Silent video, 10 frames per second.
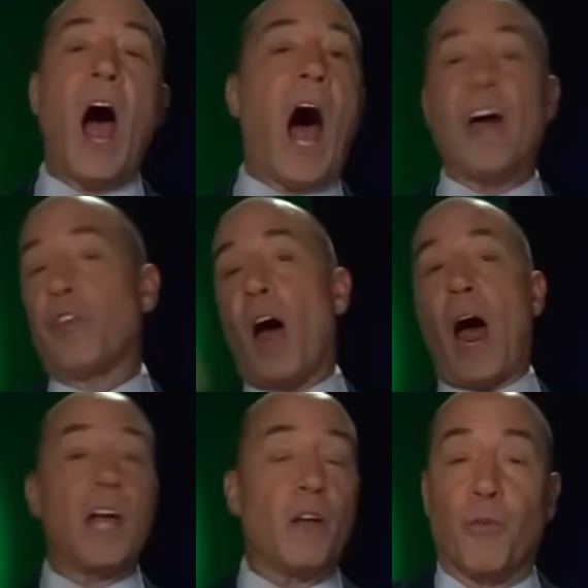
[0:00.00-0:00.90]
I thought
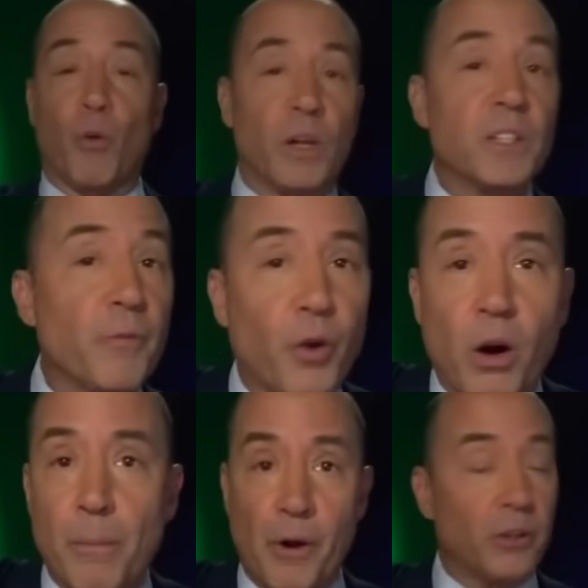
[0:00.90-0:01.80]
I, if it wasn't for
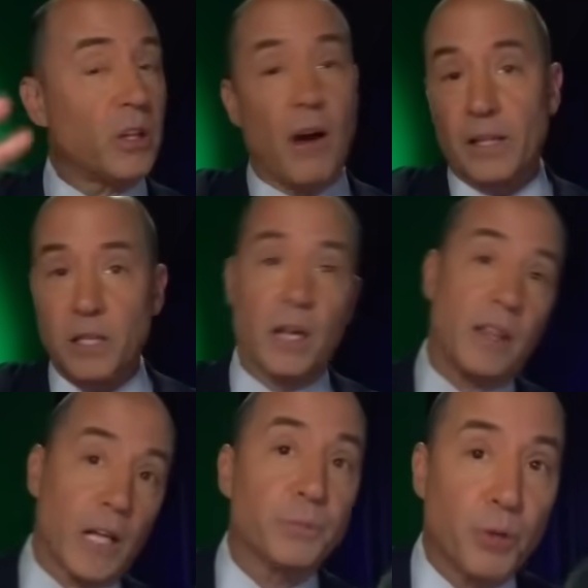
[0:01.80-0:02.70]
Alberto, I'd tell you
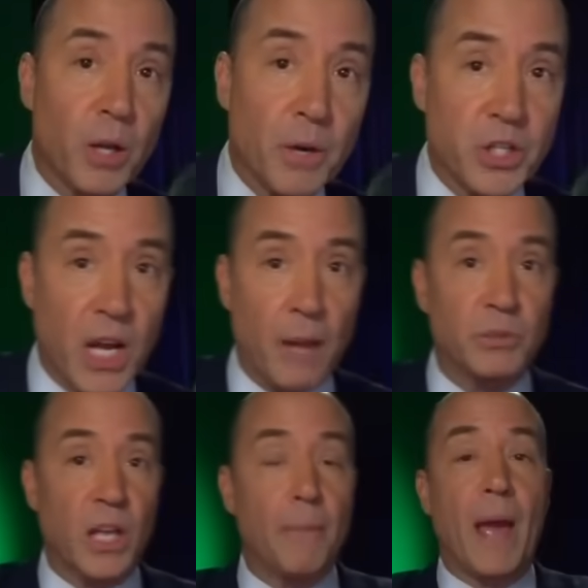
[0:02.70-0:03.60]
that's pretty much game
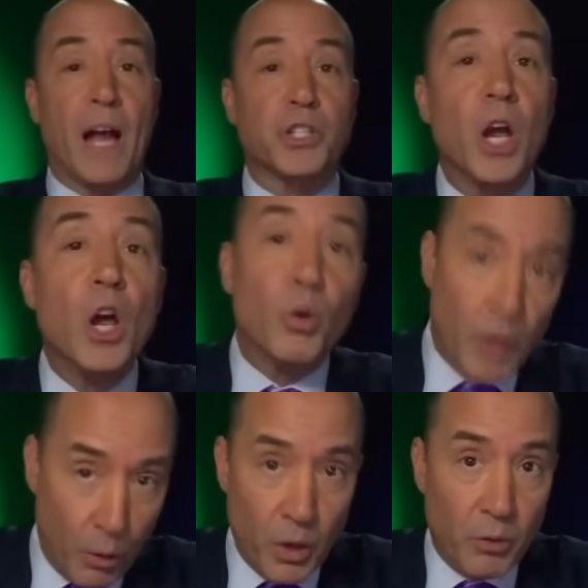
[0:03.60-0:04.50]
set match.
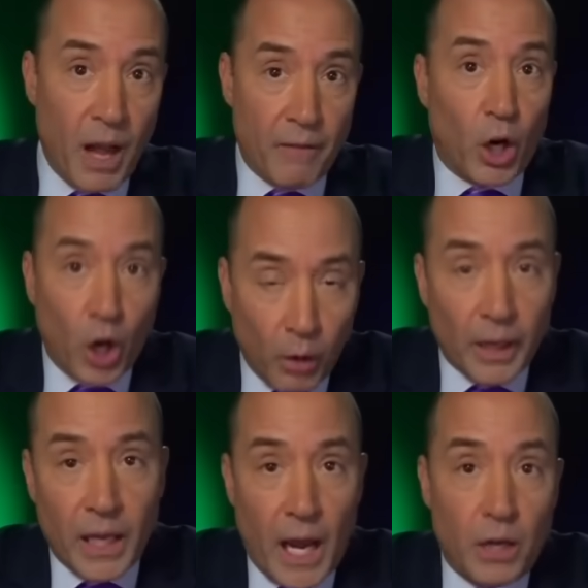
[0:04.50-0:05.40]
That we would have a
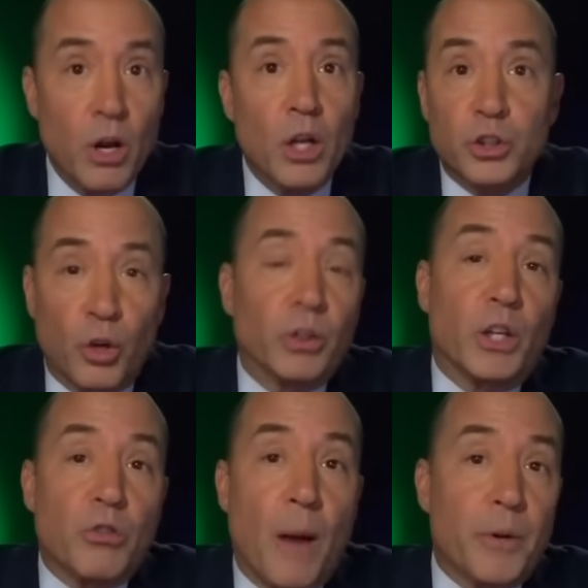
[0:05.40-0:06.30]
hurricane, certainly
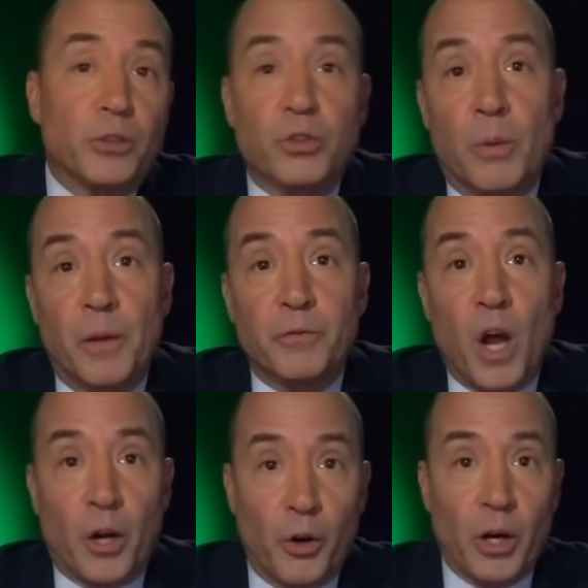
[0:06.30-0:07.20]
a tropical storm, if
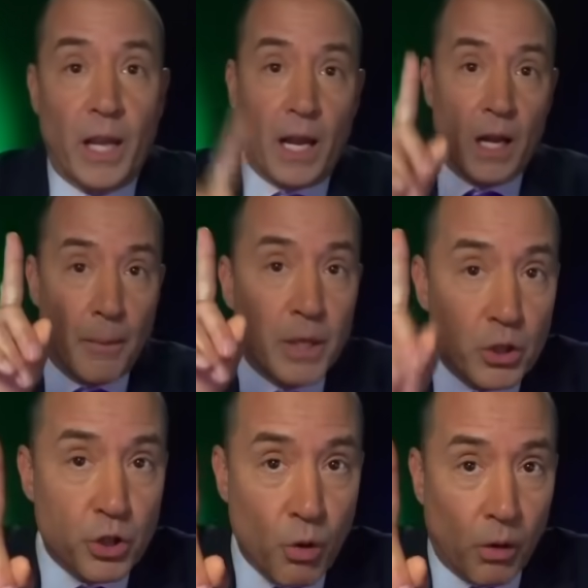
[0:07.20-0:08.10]
not a hurricane, coming
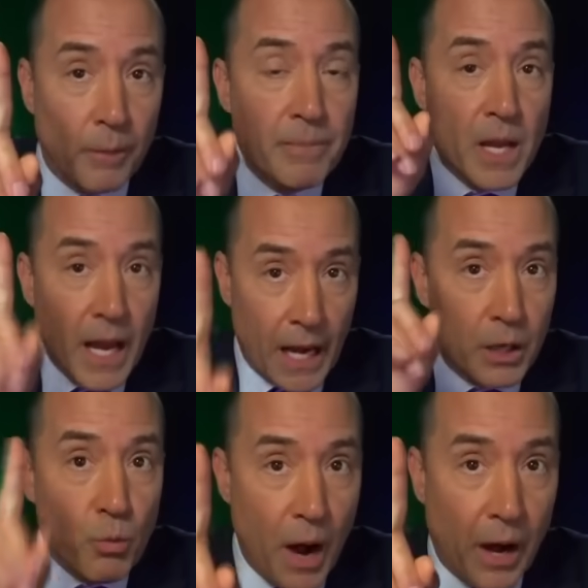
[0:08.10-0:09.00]
ashore
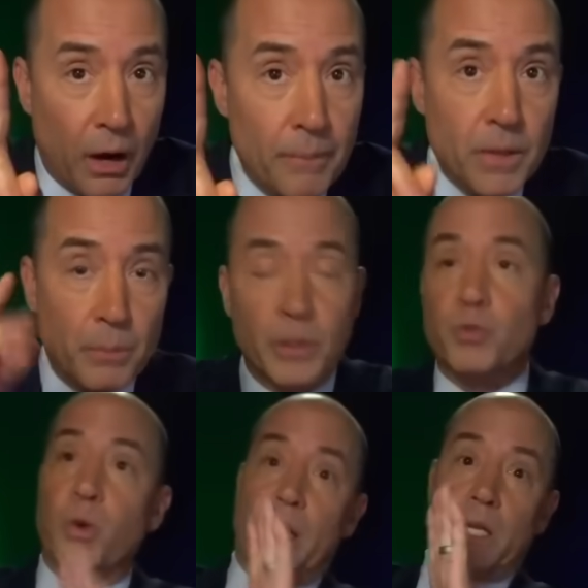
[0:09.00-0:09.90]
anywhere
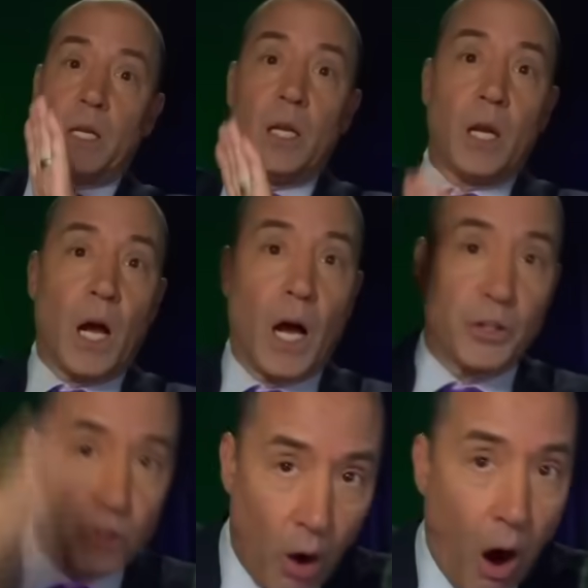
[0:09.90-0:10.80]
between uh,
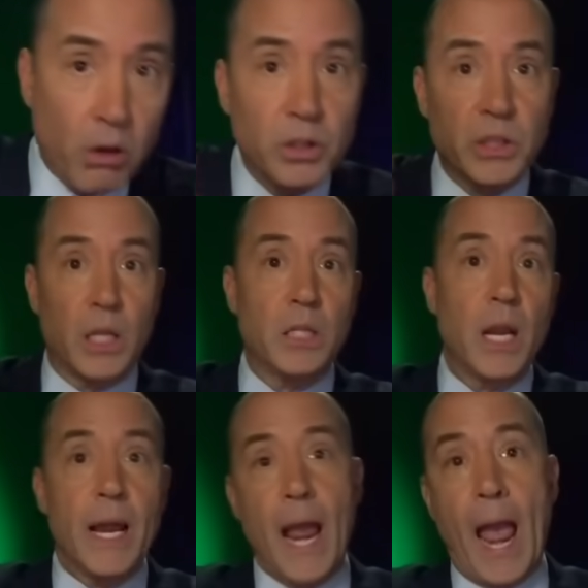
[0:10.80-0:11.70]
Charleston
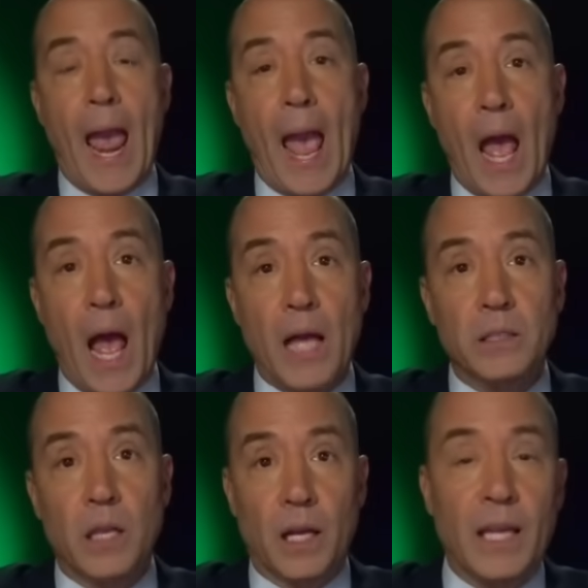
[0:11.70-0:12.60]

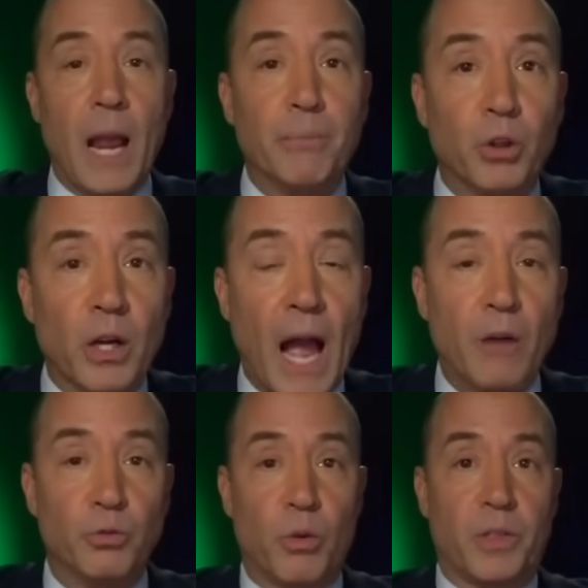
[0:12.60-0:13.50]
and uh, Cape
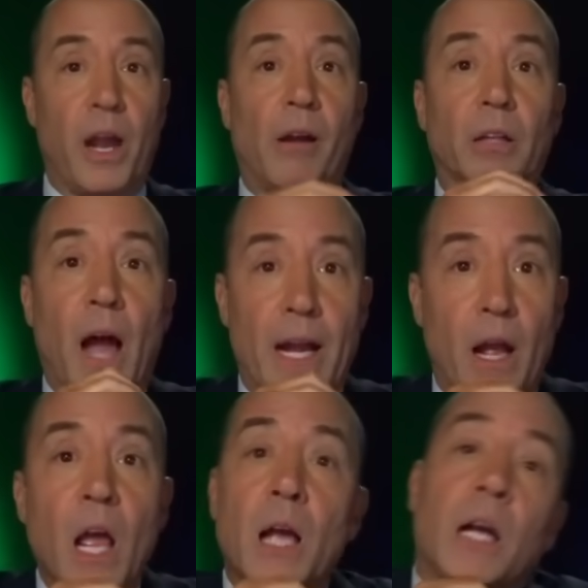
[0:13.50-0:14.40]
Lookout, North Carolina.
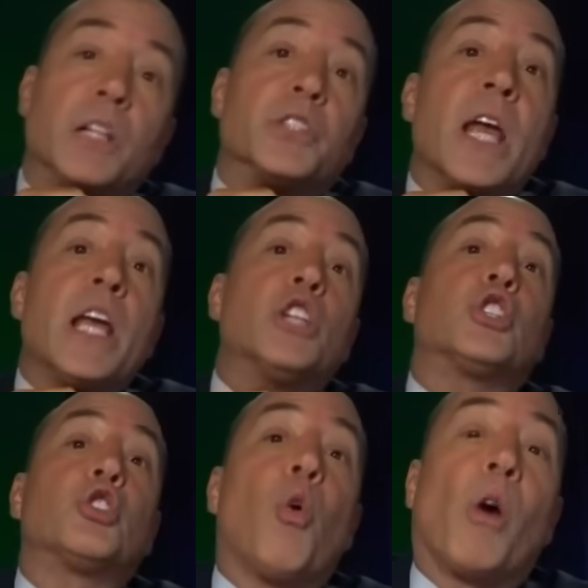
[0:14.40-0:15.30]
Because
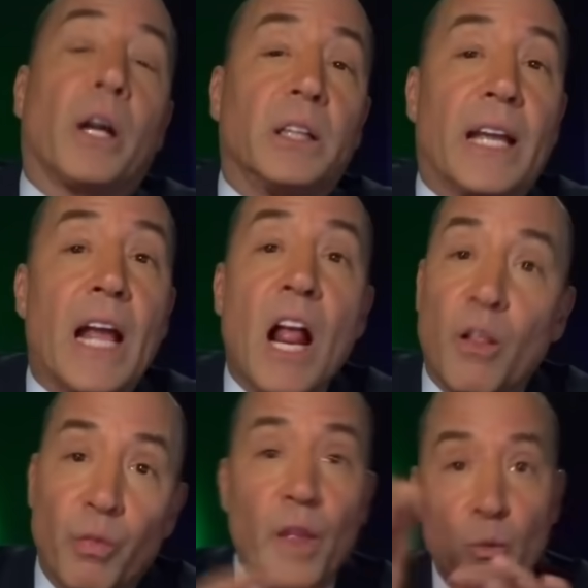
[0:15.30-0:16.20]
historically,
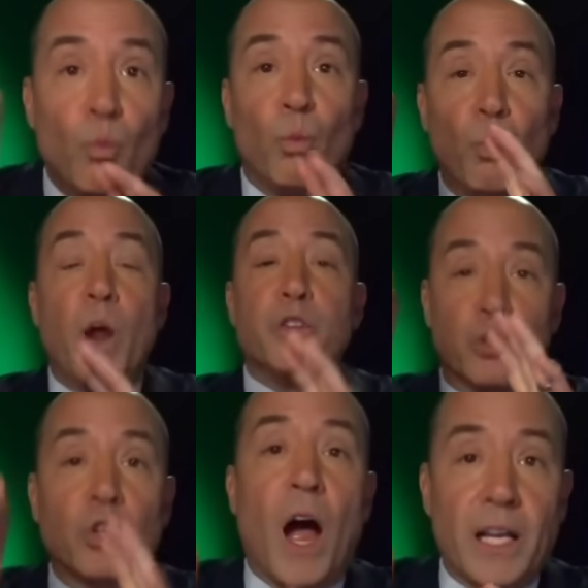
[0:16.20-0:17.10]
when
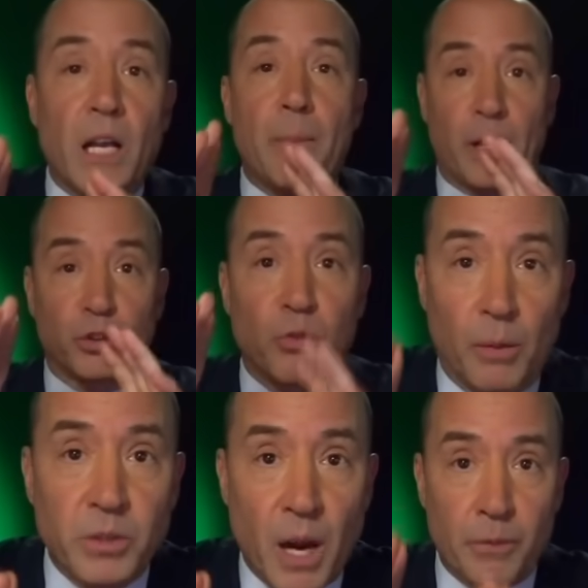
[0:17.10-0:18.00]
you're talking about
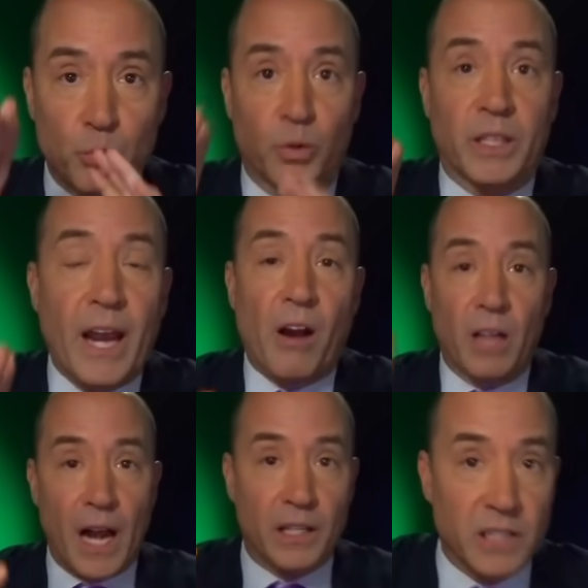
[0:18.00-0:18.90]
storms coming toward the
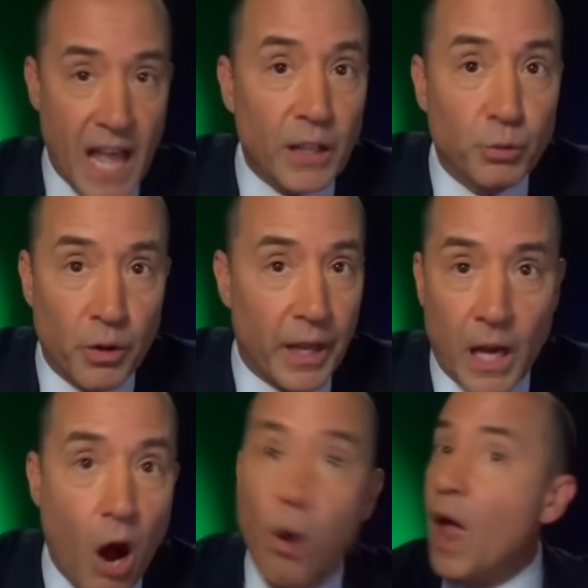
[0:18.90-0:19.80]
Carolinas, that's where they
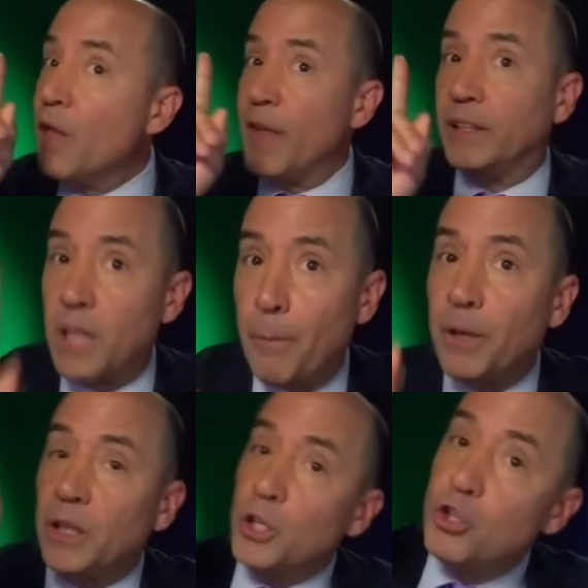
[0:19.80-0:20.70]
go. They
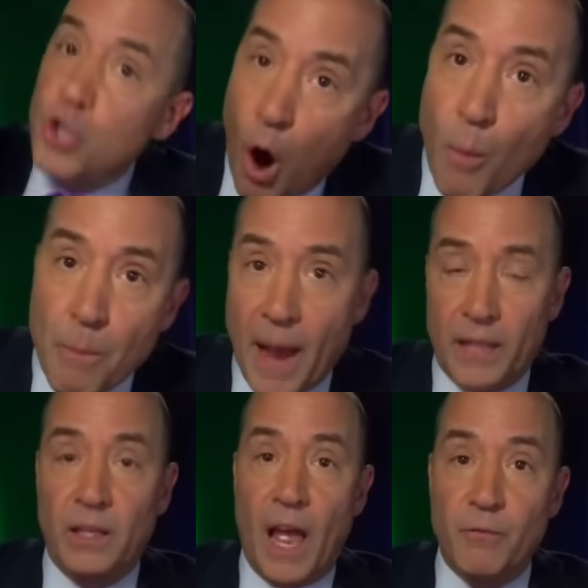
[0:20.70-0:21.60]
typically don't
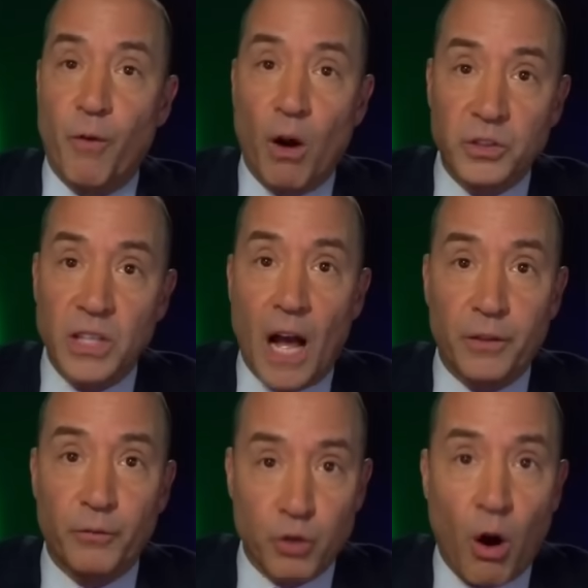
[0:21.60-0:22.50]
make landfall
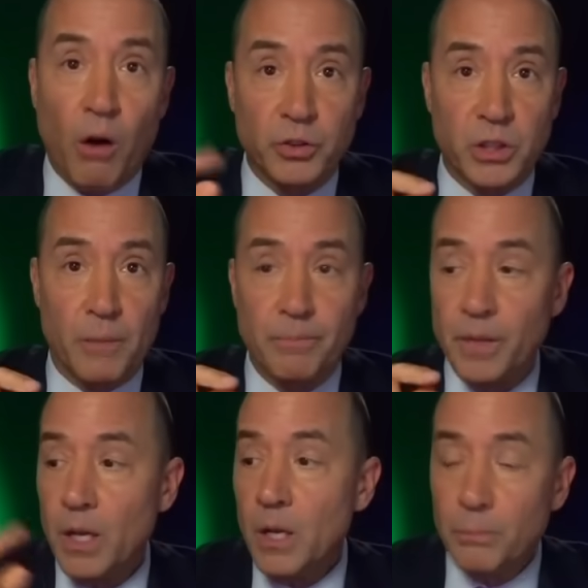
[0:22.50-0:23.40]
south of Charleston,
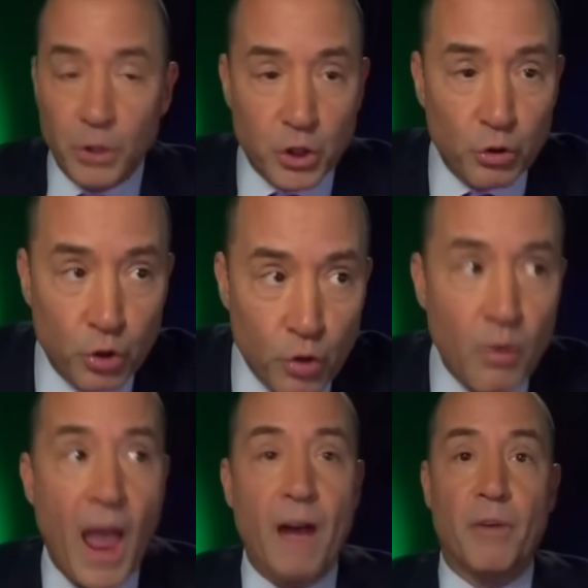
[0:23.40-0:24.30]
but you
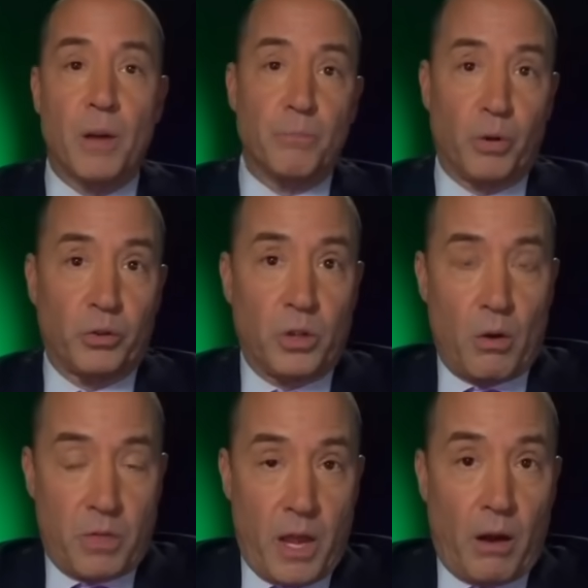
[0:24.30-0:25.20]
do have
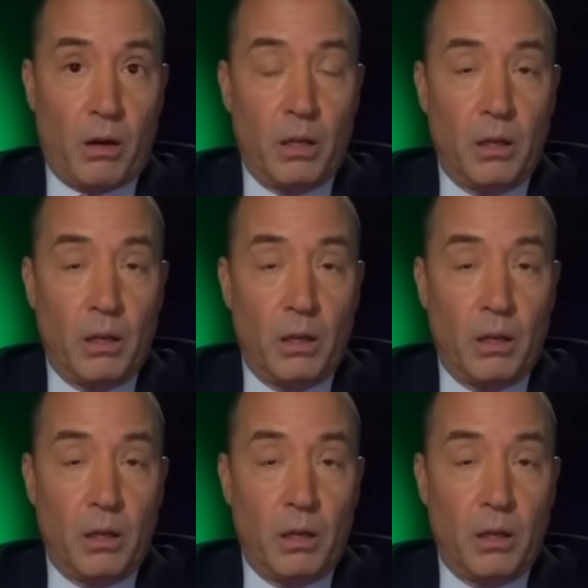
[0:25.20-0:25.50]
Humberto there.